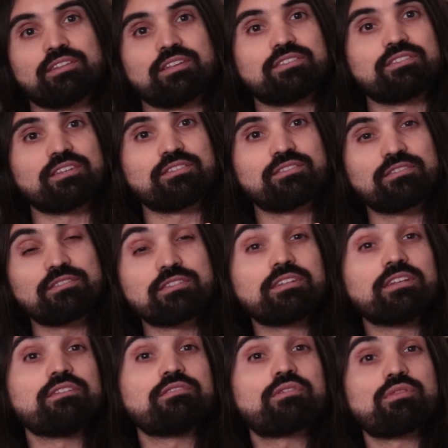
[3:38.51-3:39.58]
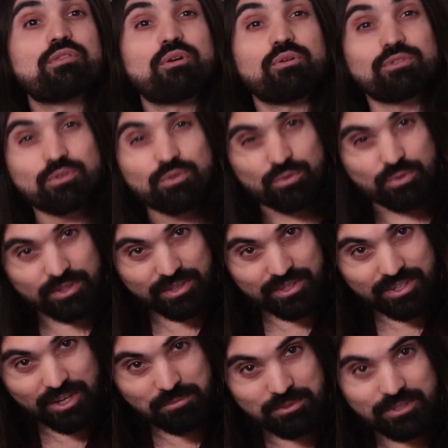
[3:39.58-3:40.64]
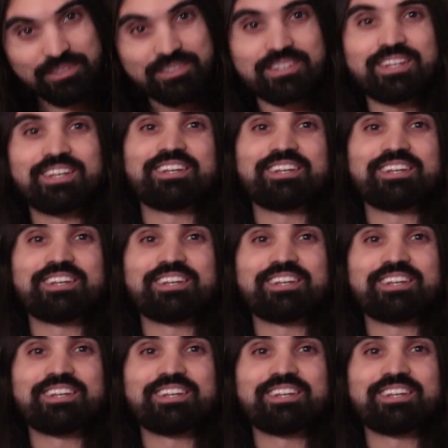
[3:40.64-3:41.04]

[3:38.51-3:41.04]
the 16th note quintuplet